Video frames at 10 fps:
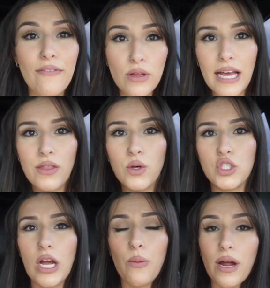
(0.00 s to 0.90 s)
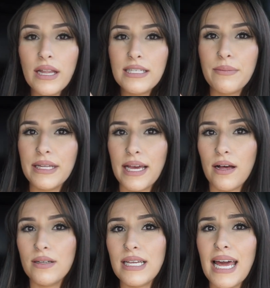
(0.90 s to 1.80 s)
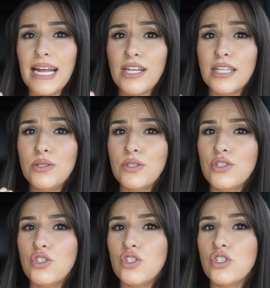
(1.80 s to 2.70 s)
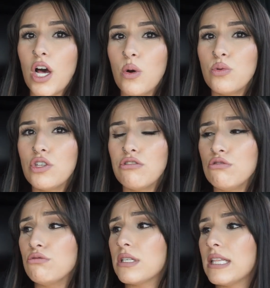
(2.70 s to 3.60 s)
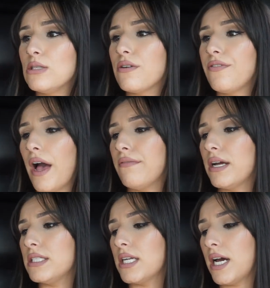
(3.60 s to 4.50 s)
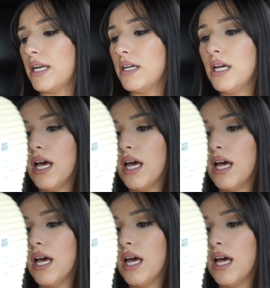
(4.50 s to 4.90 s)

I've only had those. So I wanted like something else, and I thought these were so cute. These are $5.99.